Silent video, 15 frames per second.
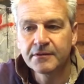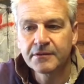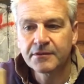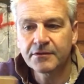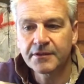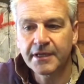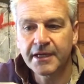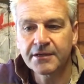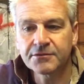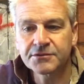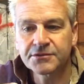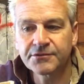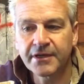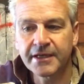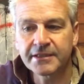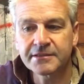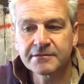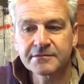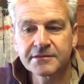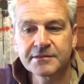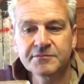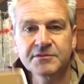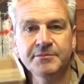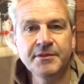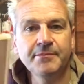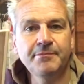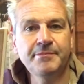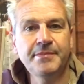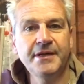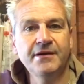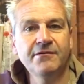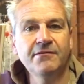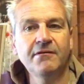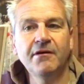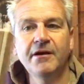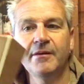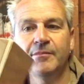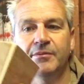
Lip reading: Got the angles correct, seems to be about right.